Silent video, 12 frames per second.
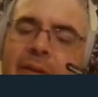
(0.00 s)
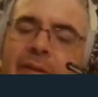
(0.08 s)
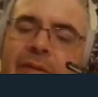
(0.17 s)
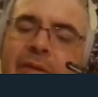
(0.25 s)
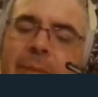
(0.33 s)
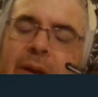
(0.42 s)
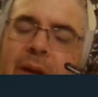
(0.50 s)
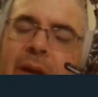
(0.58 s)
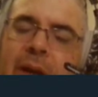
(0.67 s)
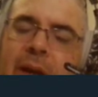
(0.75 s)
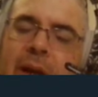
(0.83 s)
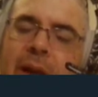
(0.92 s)
stopping
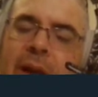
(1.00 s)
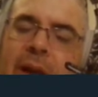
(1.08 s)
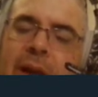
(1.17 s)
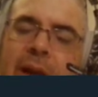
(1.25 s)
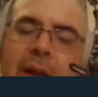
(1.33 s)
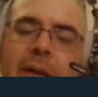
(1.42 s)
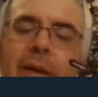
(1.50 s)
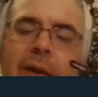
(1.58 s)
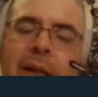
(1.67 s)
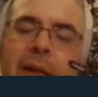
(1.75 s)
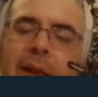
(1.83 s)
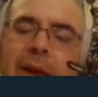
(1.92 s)
again, and I'll,
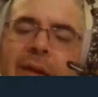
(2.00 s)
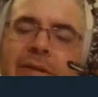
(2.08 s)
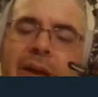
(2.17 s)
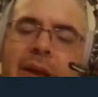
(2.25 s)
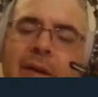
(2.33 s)
like I said,